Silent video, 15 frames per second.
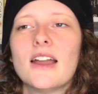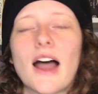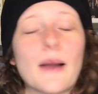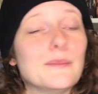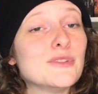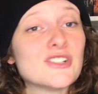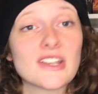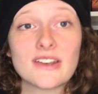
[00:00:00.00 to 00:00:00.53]

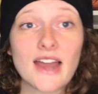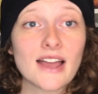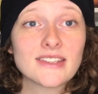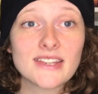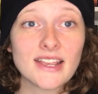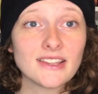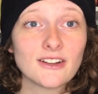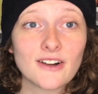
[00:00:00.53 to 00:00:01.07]
I'm not
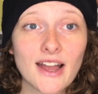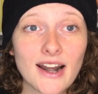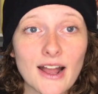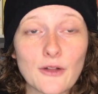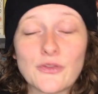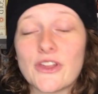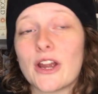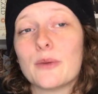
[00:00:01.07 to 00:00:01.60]
saying they're not
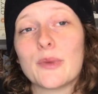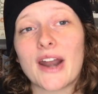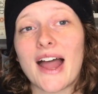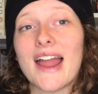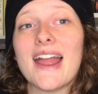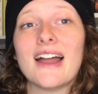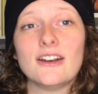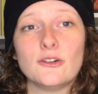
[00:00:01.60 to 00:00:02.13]
out there, but
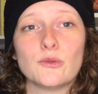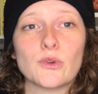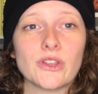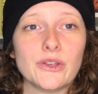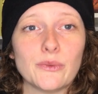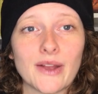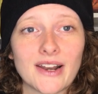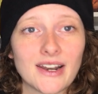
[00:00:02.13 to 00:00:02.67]
I hadn't
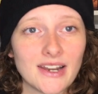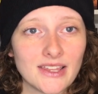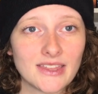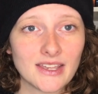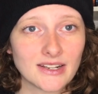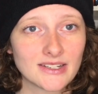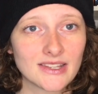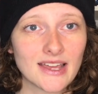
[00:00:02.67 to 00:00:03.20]
really read
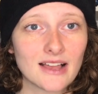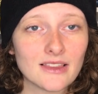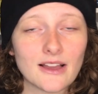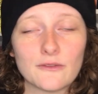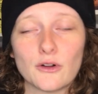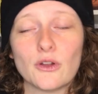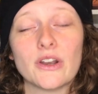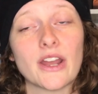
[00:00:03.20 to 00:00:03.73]
anything to that
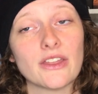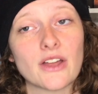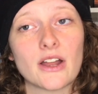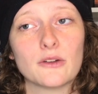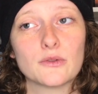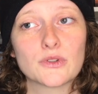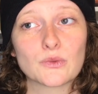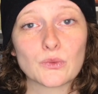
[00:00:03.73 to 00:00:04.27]
level and I
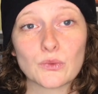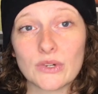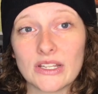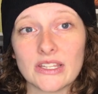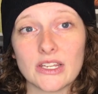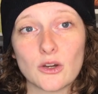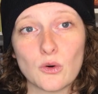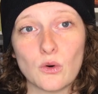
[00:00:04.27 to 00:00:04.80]
thought it was
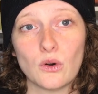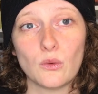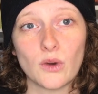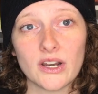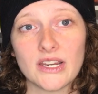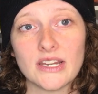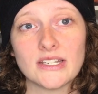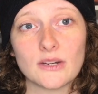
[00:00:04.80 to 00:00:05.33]
really cool
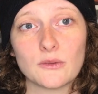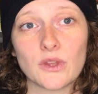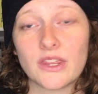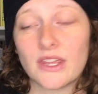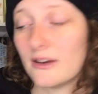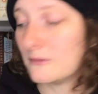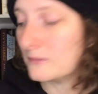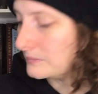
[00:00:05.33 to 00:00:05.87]
what he did with
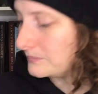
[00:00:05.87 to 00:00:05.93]
it.